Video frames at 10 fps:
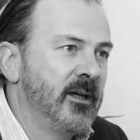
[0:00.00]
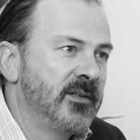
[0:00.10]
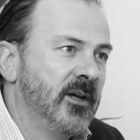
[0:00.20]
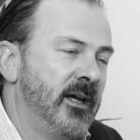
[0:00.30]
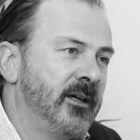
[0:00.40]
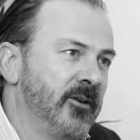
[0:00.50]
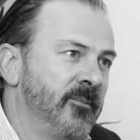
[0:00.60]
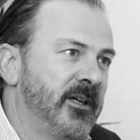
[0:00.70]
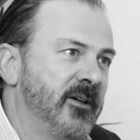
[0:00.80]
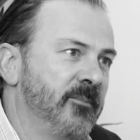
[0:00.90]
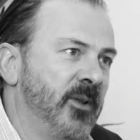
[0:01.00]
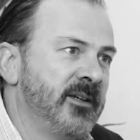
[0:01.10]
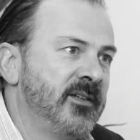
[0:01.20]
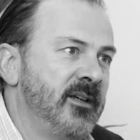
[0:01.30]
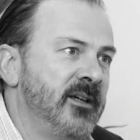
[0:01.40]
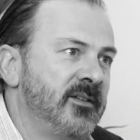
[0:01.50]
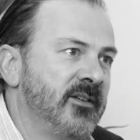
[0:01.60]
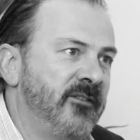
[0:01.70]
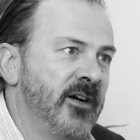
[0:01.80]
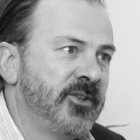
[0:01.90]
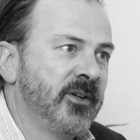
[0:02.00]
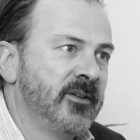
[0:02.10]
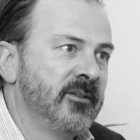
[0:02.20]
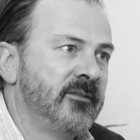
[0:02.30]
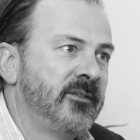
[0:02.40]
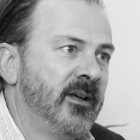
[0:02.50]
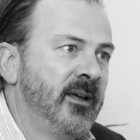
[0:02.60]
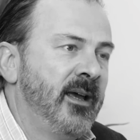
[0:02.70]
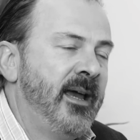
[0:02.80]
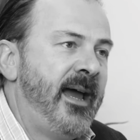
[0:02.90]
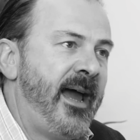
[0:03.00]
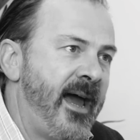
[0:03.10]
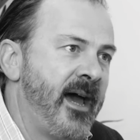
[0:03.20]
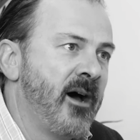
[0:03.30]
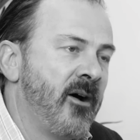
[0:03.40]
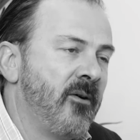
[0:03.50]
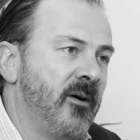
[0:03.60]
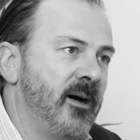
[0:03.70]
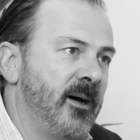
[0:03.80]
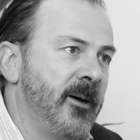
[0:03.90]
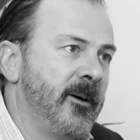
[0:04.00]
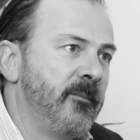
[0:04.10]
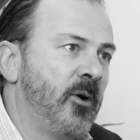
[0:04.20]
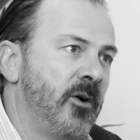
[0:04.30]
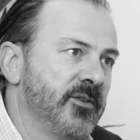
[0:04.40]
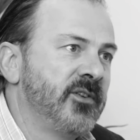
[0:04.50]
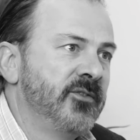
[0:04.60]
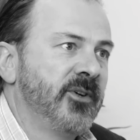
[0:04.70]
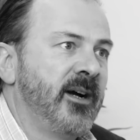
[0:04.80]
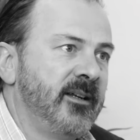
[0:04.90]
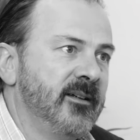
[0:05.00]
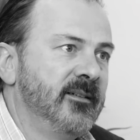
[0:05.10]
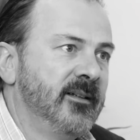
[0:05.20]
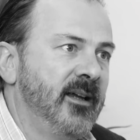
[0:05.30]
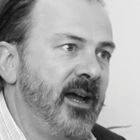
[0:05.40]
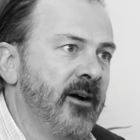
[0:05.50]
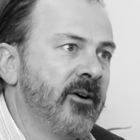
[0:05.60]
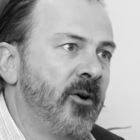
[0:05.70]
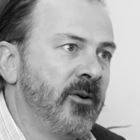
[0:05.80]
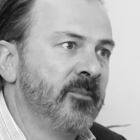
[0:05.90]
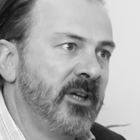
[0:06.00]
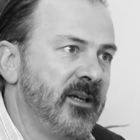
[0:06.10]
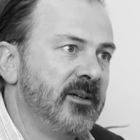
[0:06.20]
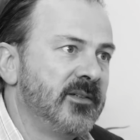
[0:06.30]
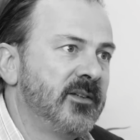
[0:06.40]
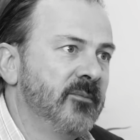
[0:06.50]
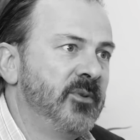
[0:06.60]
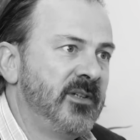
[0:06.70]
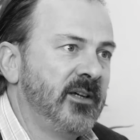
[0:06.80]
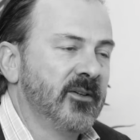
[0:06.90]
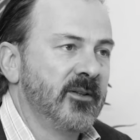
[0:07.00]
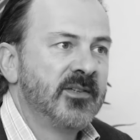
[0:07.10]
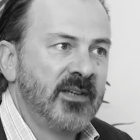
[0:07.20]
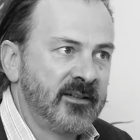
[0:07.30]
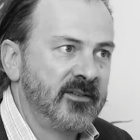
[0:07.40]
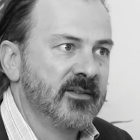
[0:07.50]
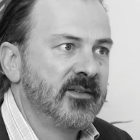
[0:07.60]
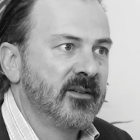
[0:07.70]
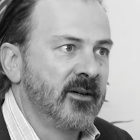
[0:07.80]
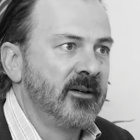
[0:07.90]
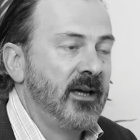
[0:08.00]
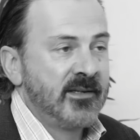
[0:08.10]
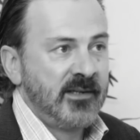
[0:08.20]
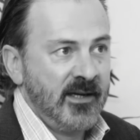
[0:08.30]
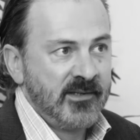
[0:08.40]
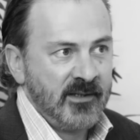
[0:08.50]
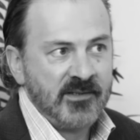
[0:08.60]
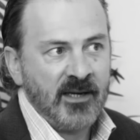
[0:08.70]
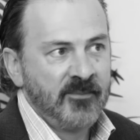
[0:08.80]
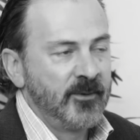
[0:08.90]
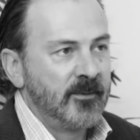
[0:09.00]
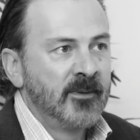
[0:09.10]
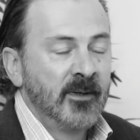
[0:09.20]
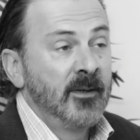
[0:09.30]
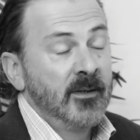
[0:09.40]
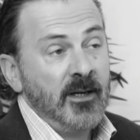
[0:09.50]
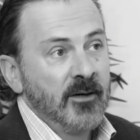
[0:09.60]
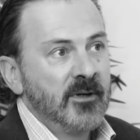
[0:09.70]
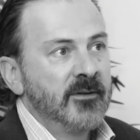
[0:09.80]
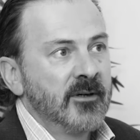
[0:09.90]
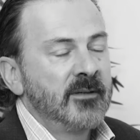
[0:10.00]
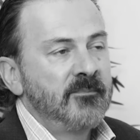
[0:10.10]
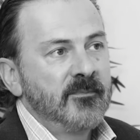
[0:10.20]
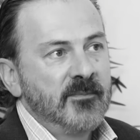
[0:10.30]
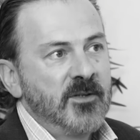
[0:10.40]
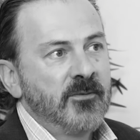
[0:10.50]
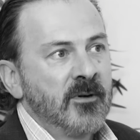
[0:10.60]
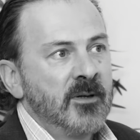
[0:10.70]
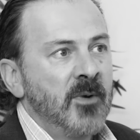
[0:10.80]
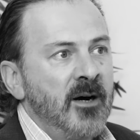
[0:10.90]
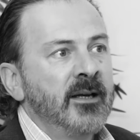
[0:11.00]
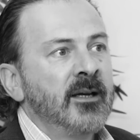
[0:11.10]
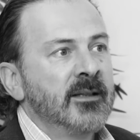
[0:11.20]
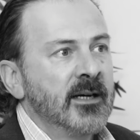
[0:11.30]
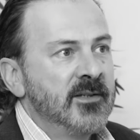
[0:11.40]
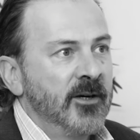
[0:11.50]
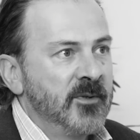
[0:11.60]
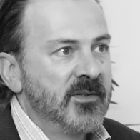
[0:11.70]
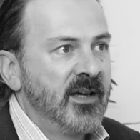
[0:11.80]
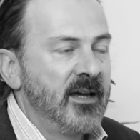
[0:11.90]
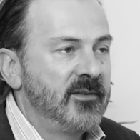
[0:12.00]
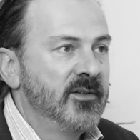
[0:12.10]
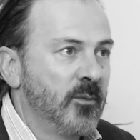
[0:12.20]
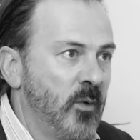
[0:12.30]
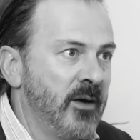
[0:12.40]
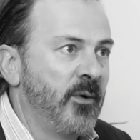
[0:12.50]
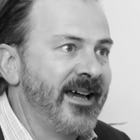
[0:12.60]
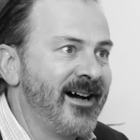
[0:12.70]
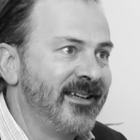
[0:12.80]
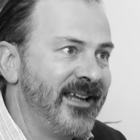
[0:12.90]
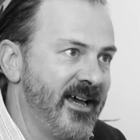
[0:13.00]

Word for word: Yeah, so economic complexity is a function of how um, concentrated our economy is to yep. particular sectors. So yeah, okay. as, as an example, yeah, we're very strong in mining and that's helped us get to where we are